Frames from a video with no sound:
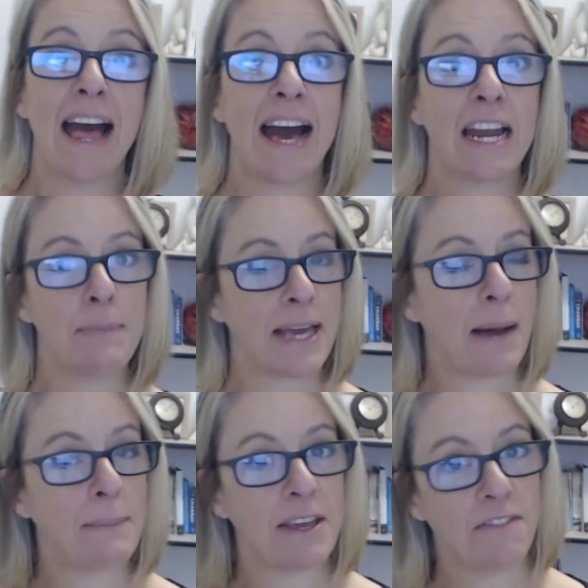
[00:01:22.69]
how to
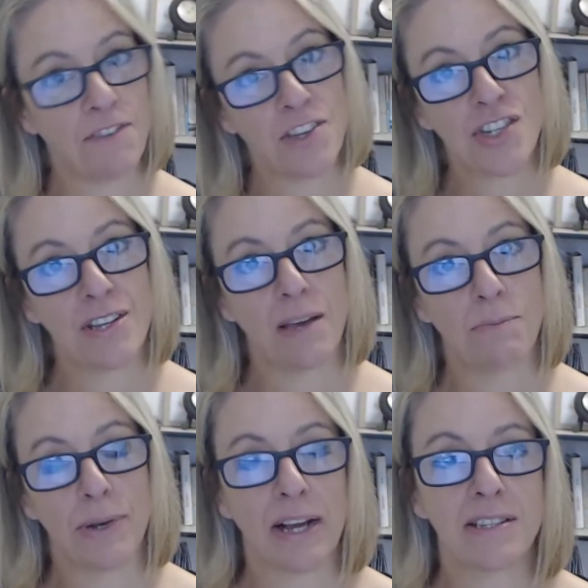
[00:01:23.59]
become efficient and
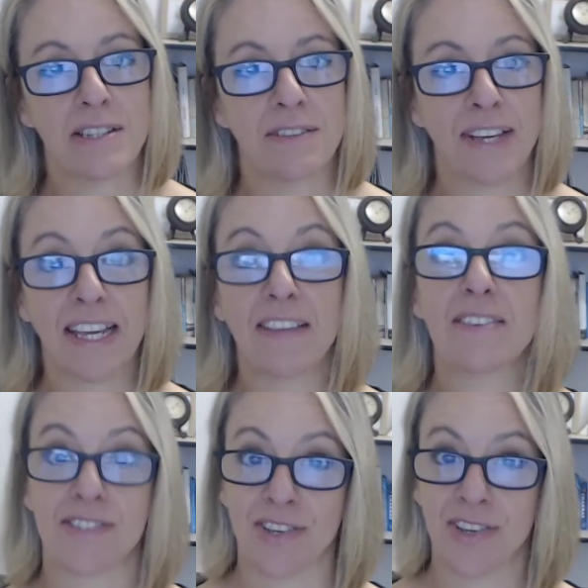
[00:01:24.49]
productive in
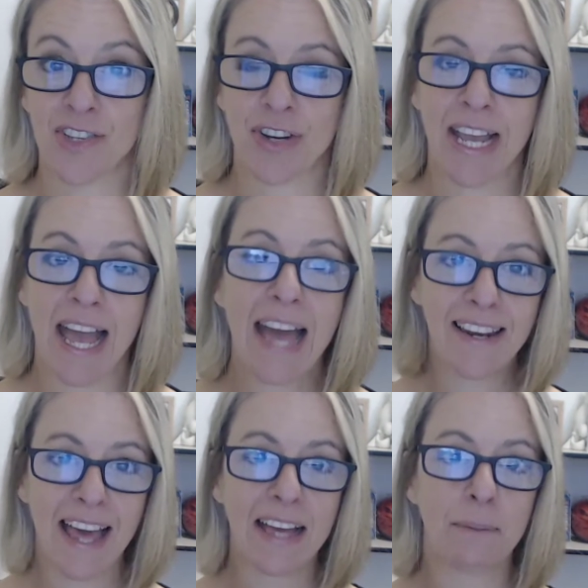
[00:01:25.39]
the surgery,
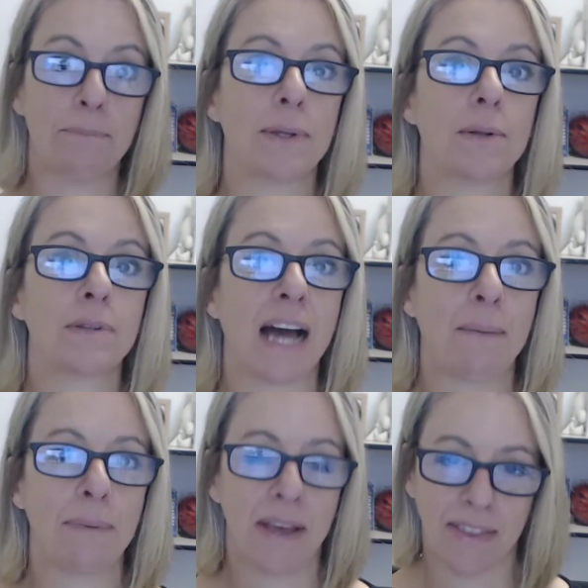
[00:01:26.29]
and how to build
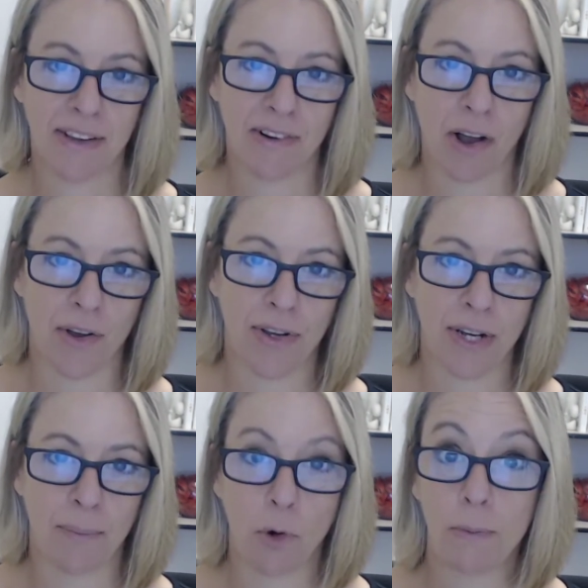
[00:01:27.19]
up their
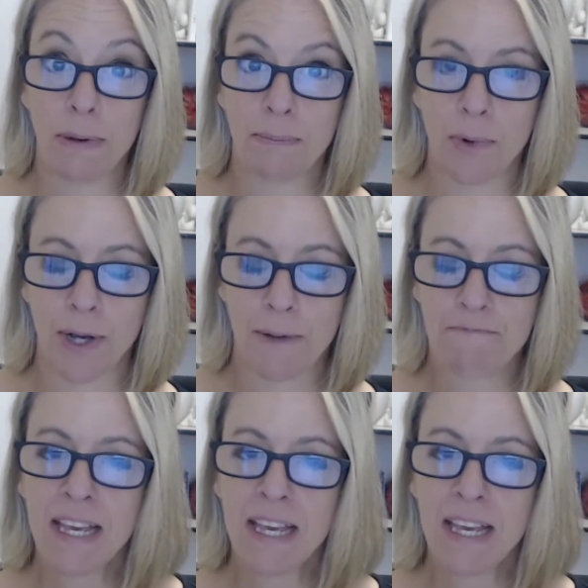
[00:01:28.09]
own appointment book.